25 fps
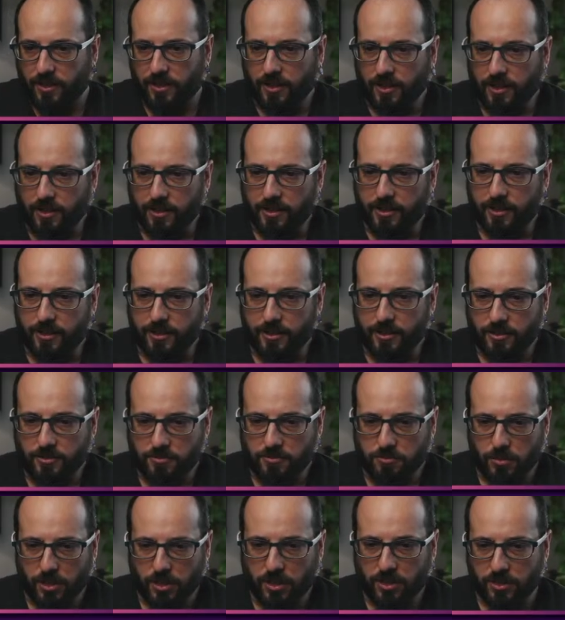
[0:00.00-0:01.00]

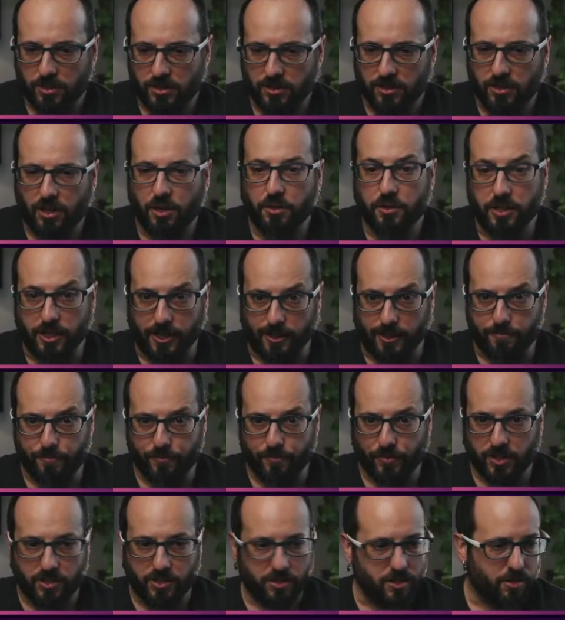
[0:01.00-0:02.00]
Um, okay,
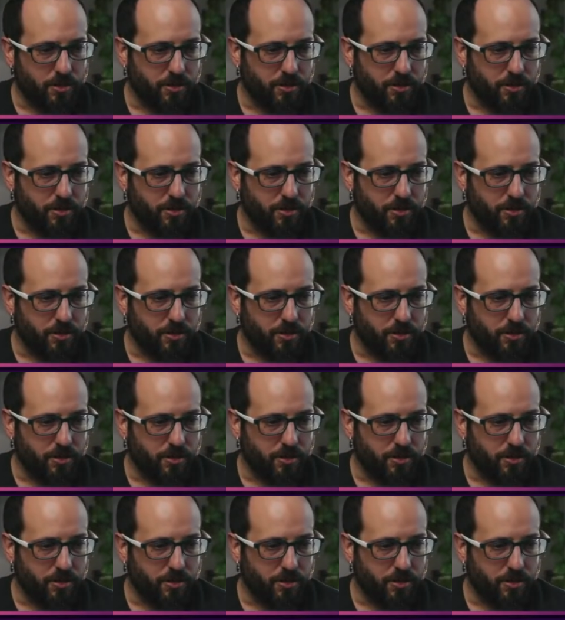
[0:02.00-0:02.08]
so